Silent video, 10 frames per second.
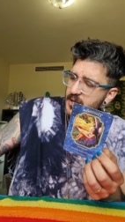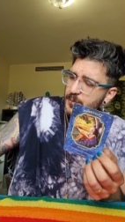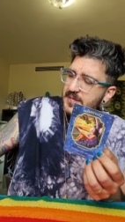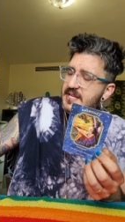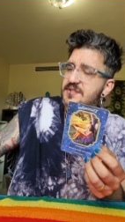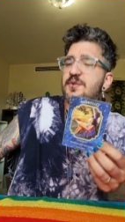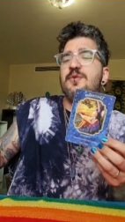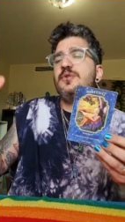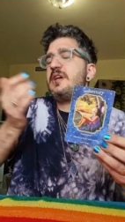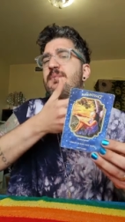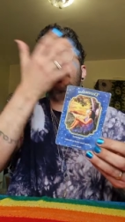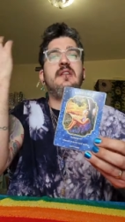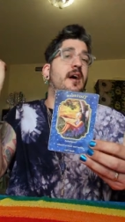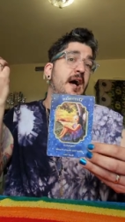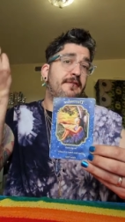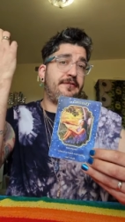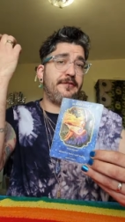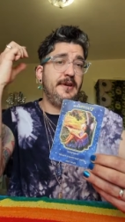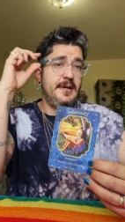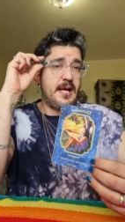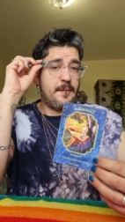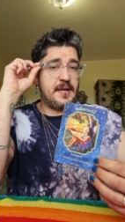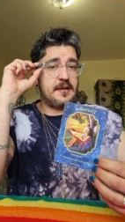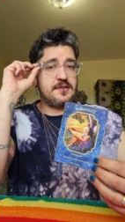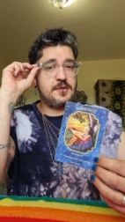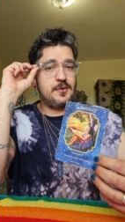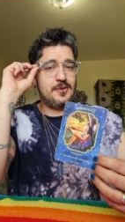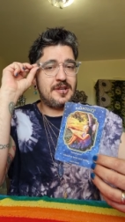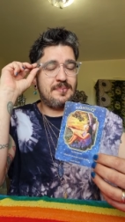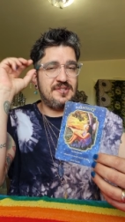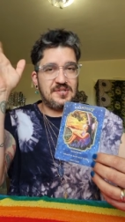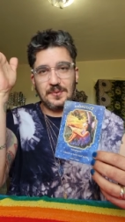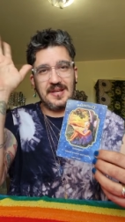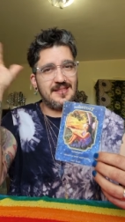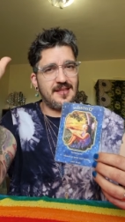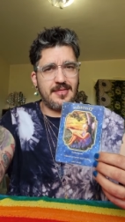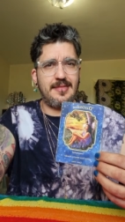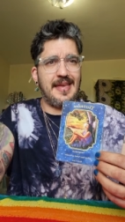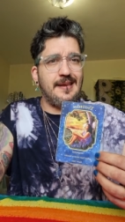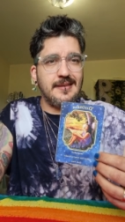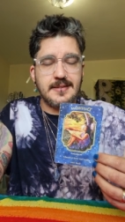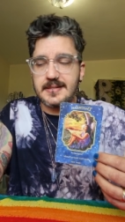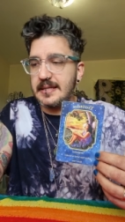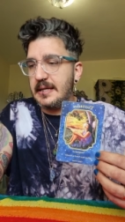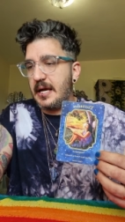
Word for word: we get too caught up in life. We get too caught up in doing the things.